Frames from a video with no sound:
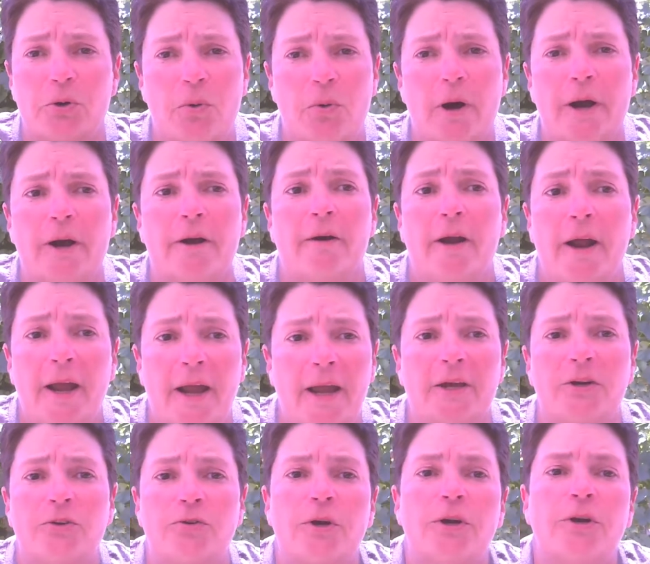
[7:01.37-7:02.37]
require
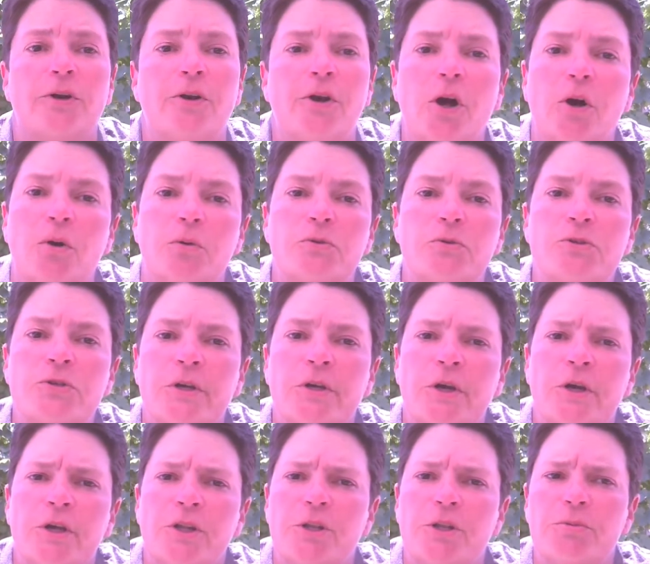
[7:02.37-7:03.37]
handwritten notes.
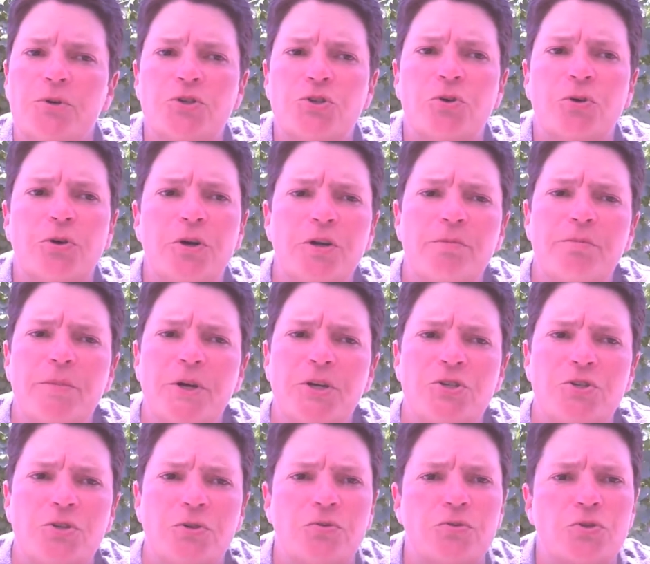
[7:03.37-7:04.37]
The majority of my
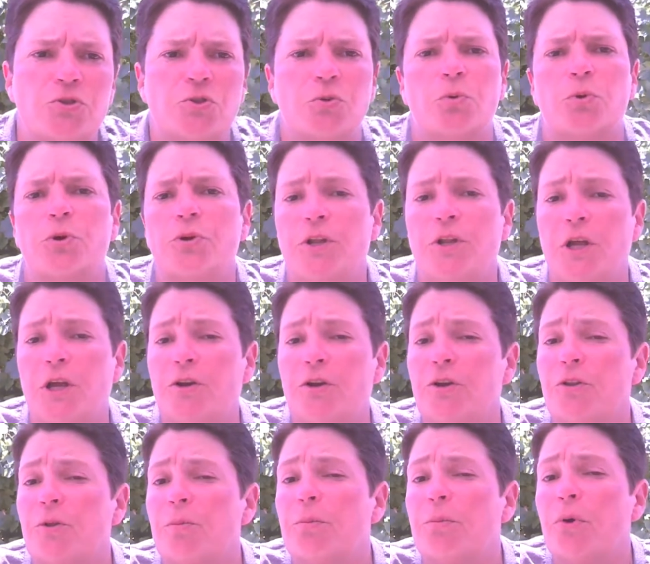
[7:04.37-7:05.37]
students toward the
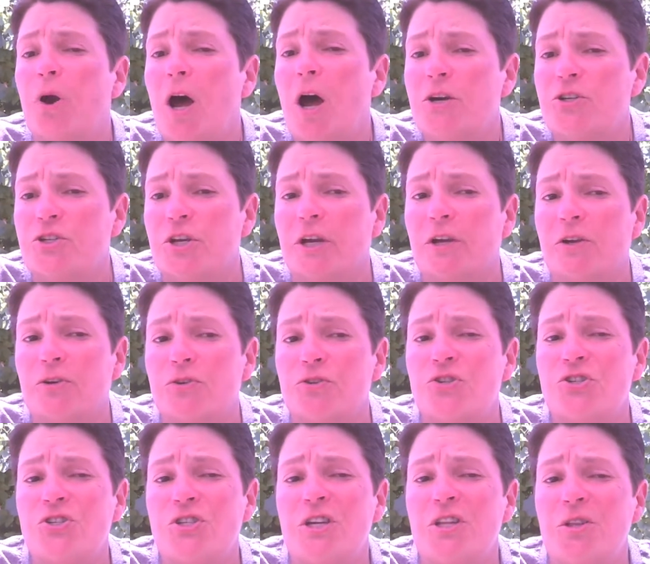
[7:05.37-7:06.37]
end of the project
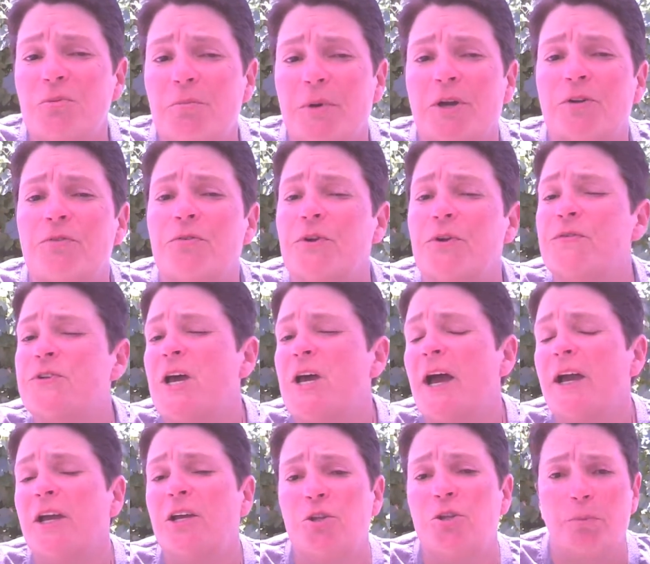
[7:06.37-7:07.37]
could see the benefit of
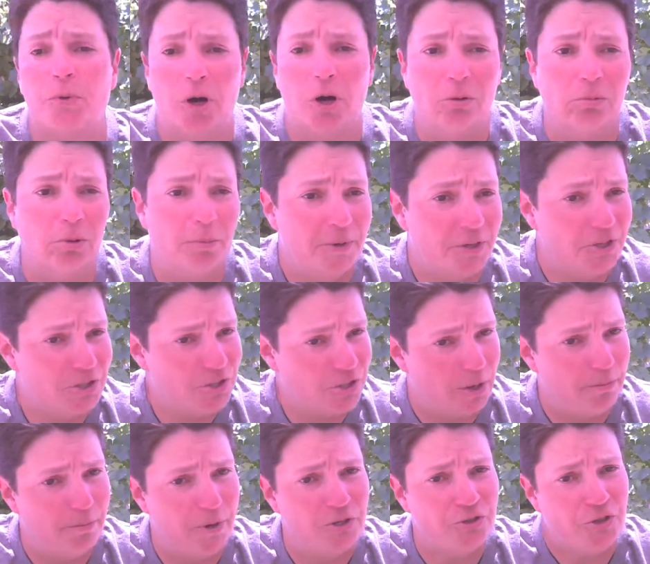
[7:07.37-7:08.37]
attacking the problem in a
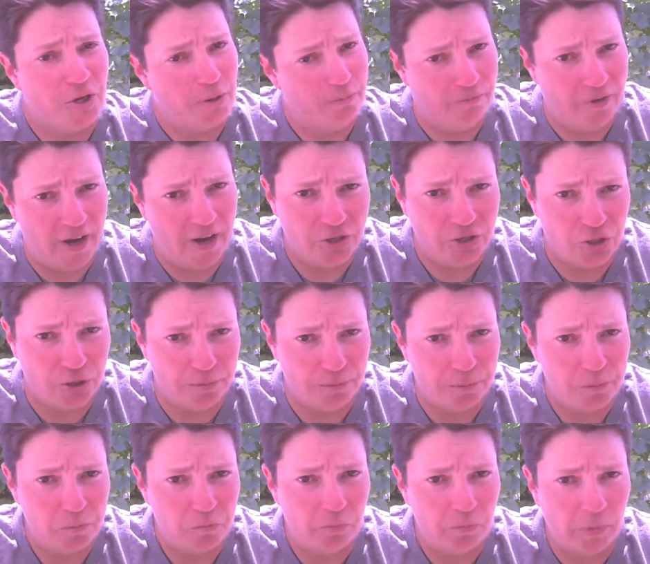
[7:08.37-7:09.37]
step by -step
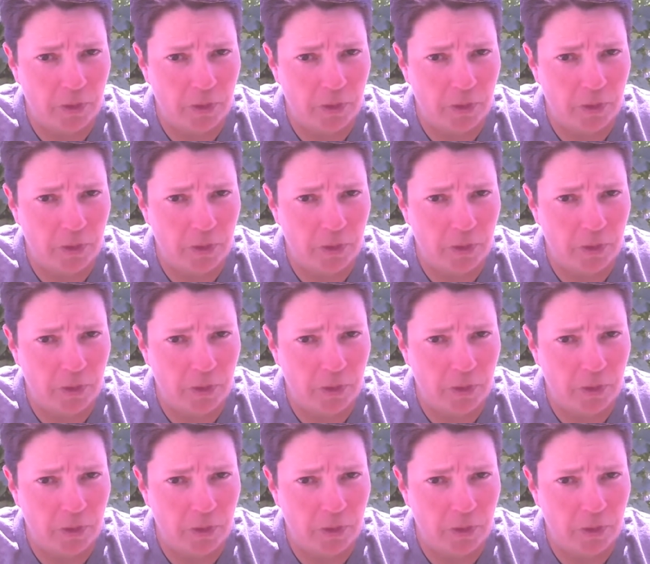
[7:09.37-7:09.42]
fashion.